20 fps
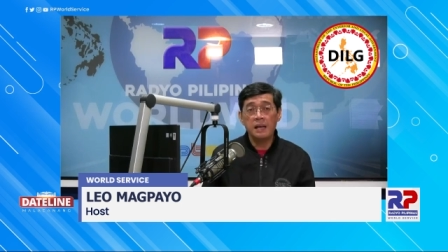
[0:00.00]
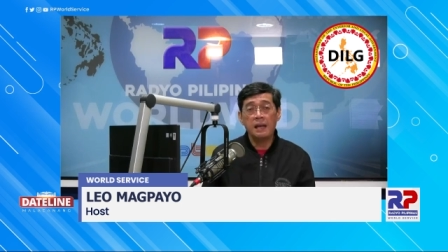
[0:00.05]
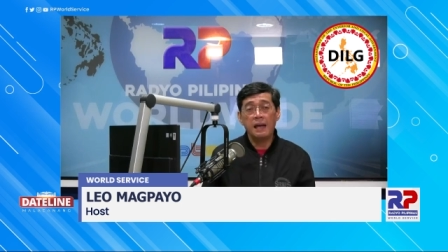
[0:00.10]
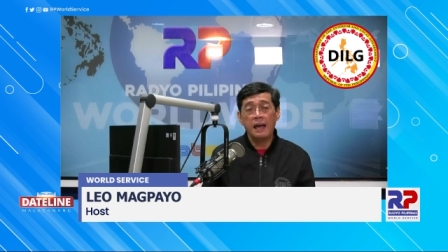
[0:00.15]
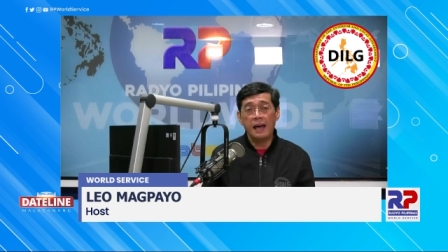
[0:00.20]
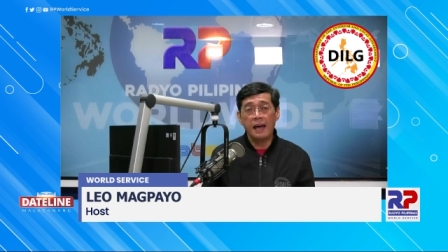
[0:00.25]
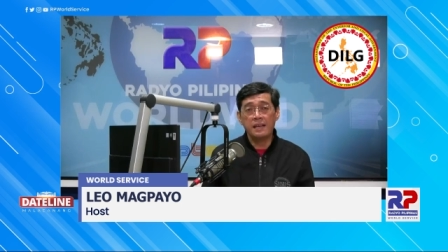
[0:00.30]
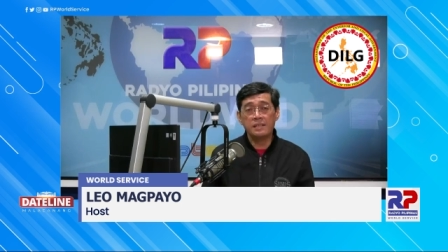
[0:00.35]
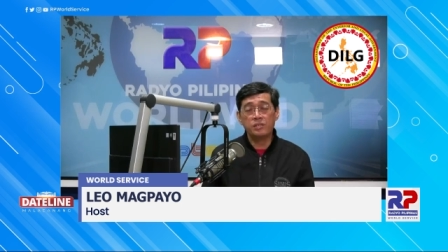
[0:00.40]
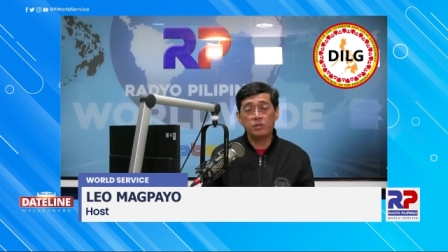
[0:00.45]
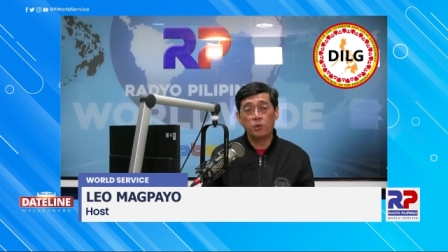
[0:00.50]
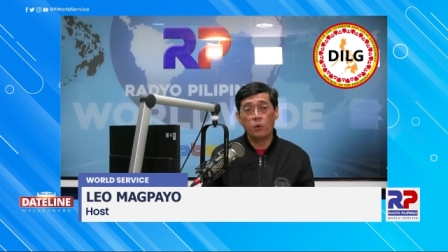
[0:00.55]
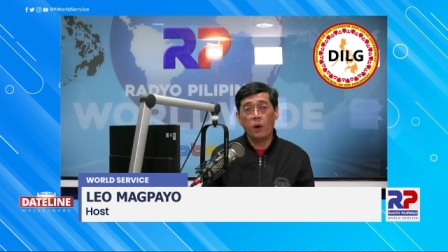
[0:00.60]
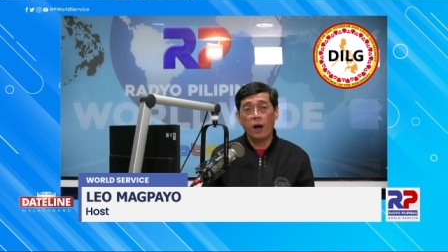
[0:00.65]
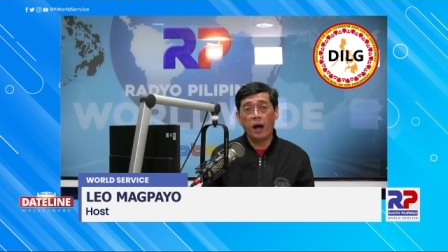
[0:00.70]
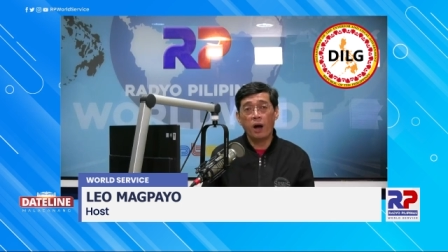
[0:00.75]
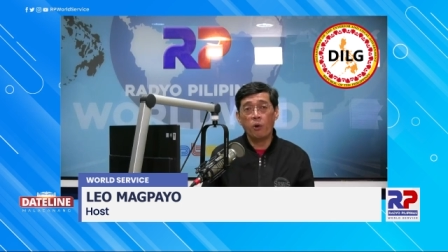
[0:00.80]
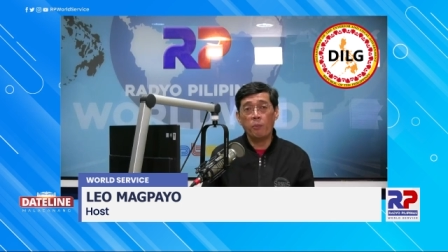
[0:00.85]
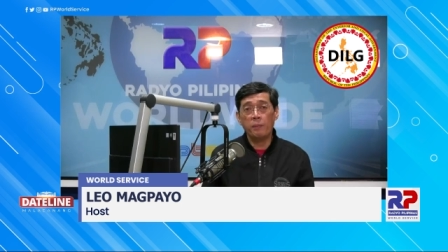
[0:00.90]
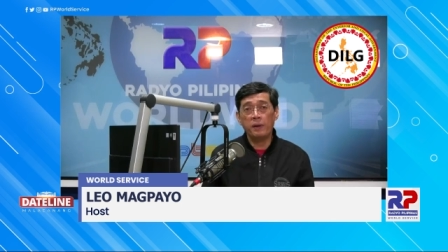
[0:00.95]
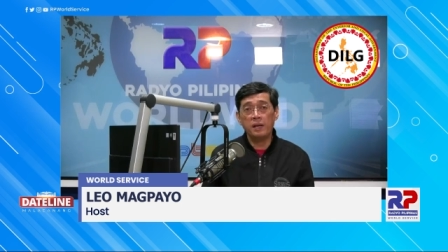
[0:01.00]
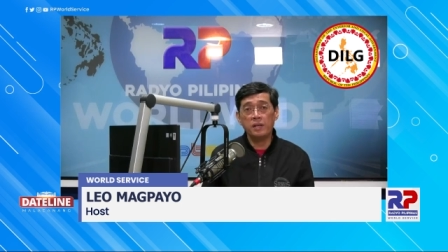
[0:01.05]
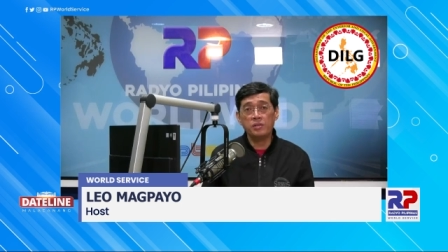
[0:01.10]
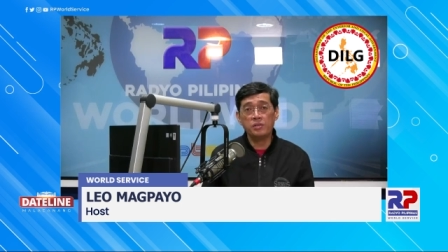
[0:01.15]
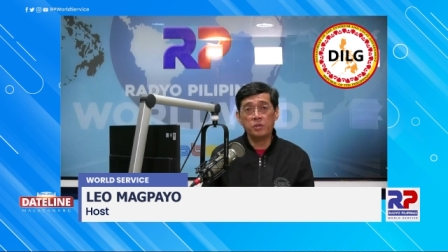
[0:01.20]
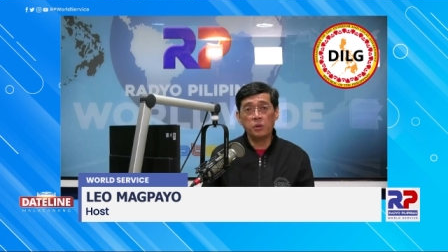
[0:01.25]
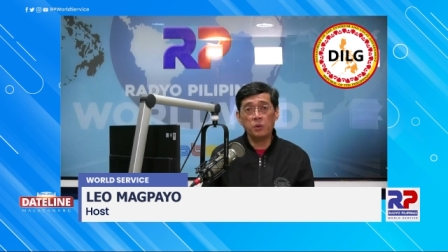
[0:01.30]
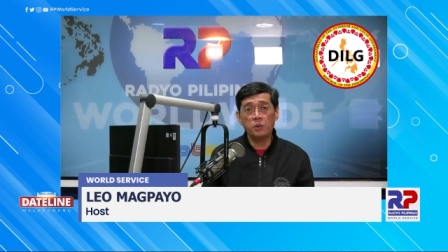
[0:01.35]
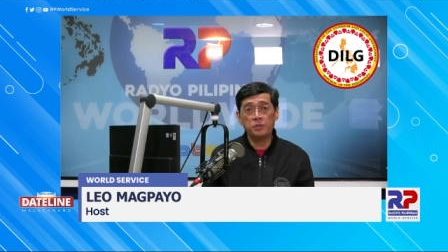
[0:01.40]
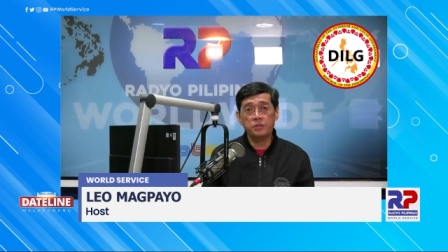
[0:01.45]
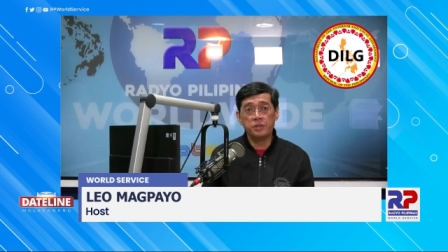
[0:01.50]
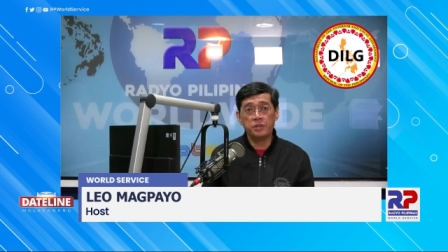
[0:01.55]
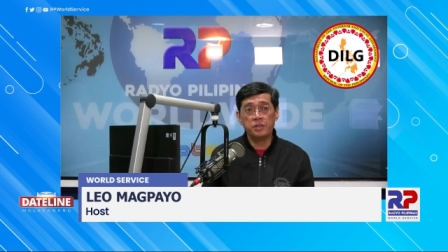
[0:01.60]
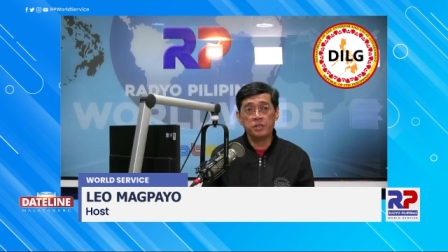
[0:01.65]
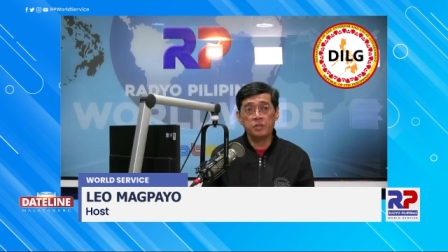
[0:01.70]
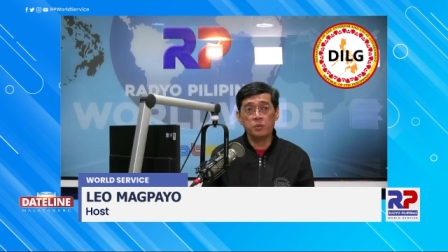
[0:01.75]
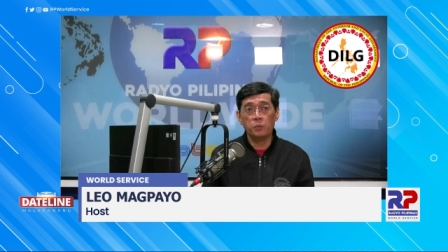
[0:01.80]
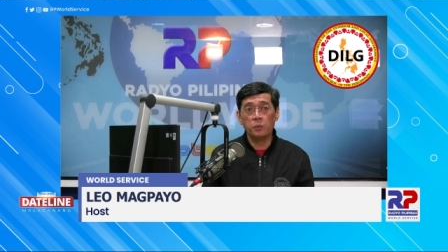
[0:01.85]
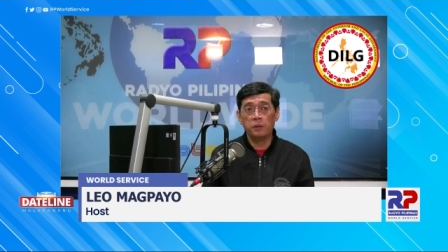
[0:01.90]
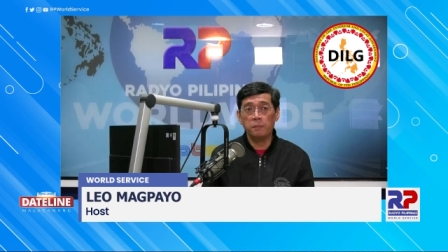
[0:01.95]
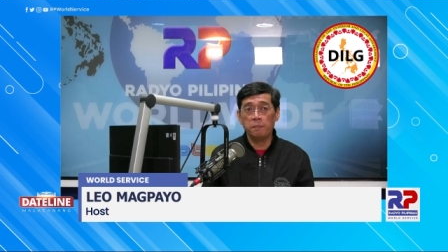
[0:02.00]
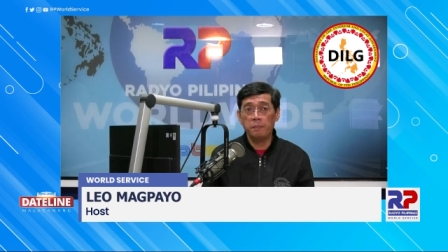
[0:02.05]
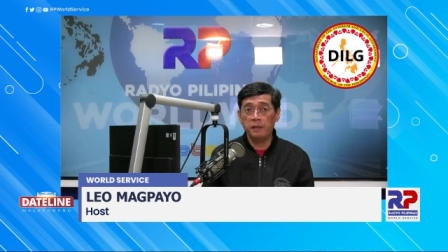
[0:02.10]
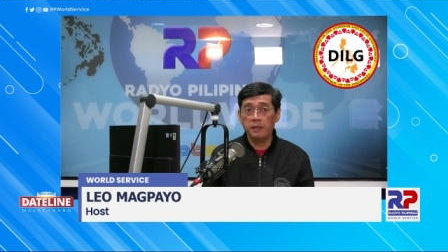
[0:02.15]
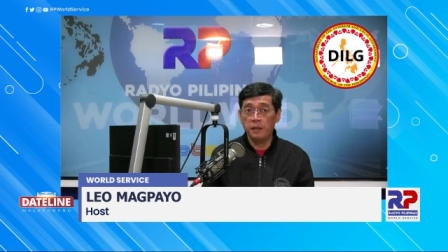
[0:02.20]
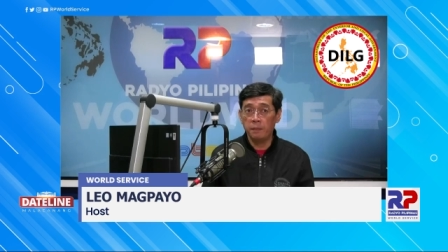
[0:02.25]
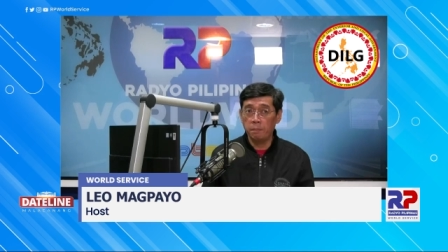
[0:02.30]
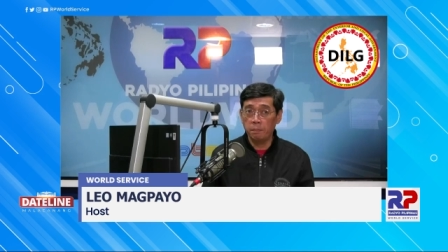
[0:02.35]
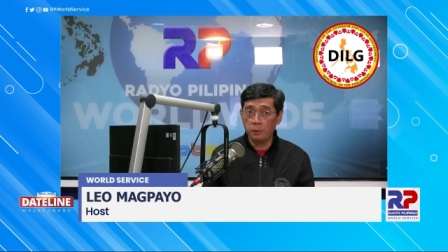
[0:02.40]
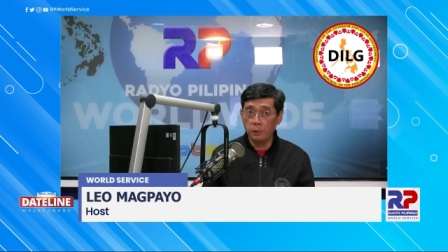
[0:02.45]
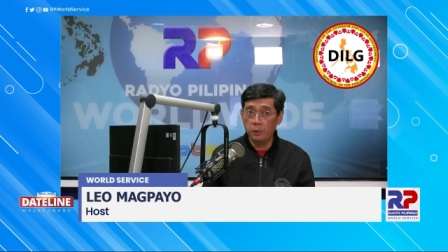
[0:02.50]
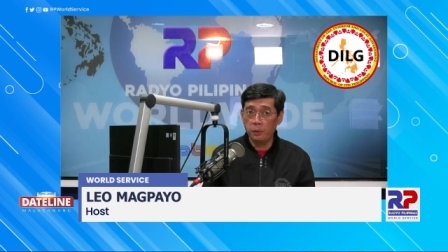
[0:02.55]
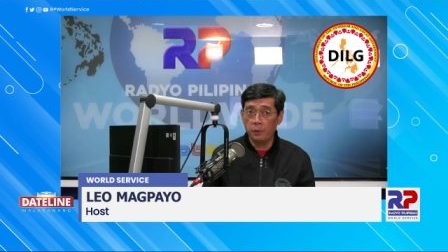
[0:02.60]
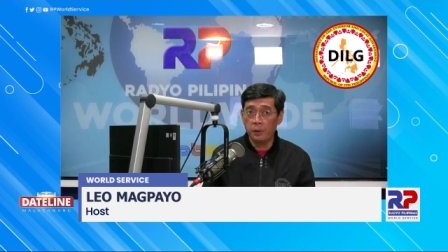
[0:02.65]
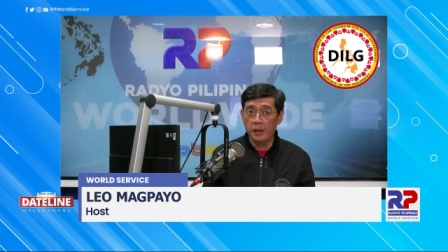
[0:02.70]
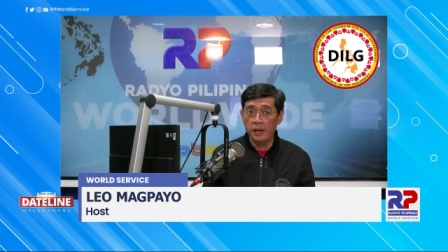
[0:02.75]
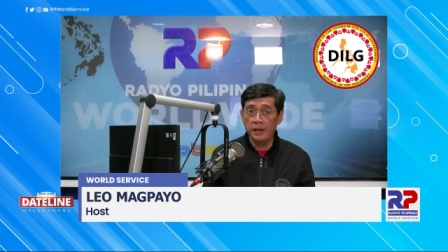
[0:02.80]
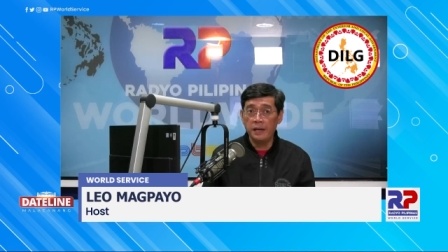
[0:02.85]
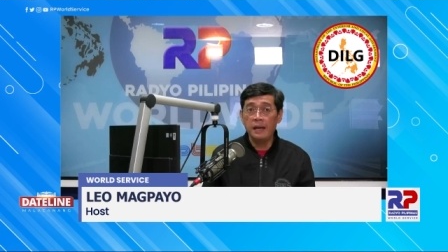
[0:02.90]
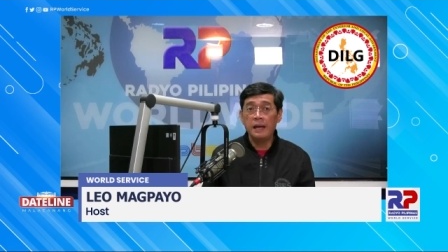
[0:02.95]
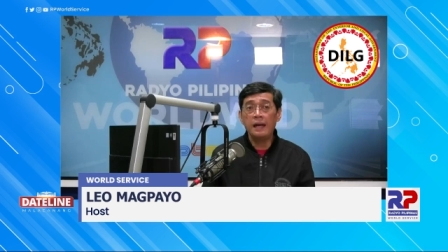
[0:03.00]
as to how many soldiers will be deployed